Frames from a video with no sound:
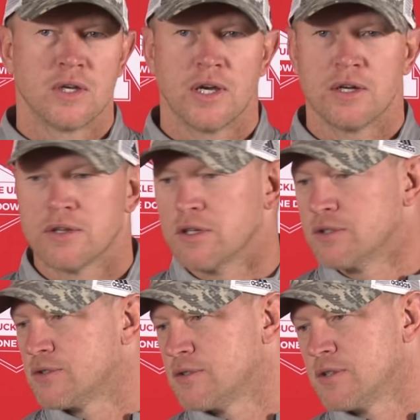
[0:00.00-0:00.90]
Yeah,
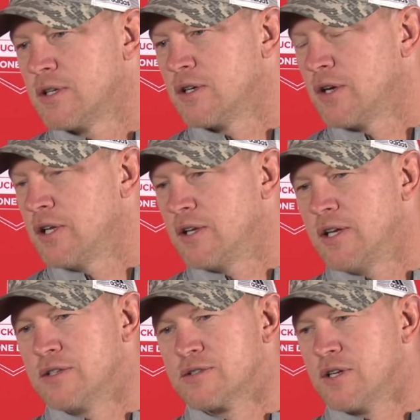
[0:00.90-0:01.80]
there's, you know,
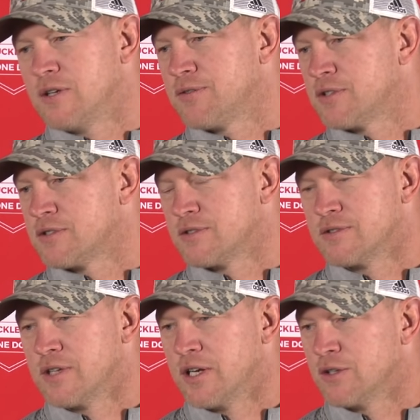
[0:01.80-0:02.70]
he's tough as
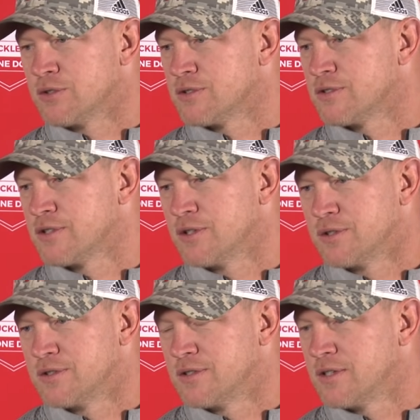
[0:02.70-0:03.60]
nails, so